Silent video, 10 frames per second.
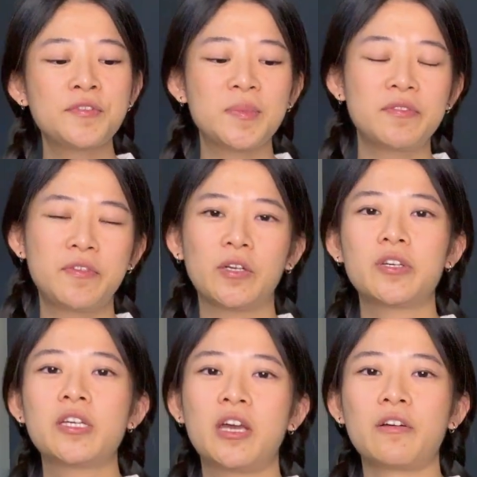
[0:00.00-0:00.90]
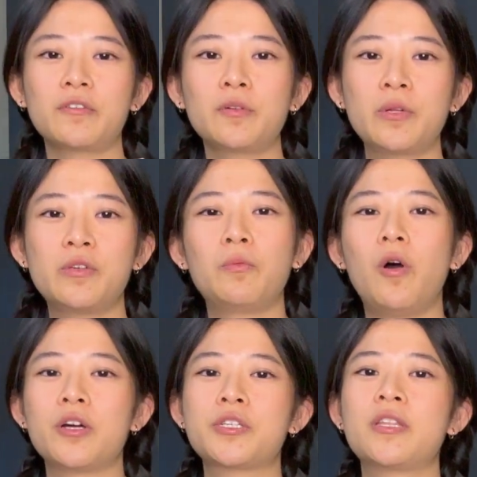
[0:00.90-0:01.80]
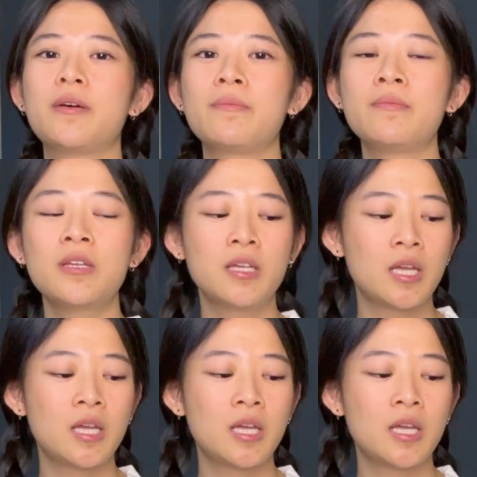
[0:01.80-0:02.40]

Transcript: be very careful when you wash them.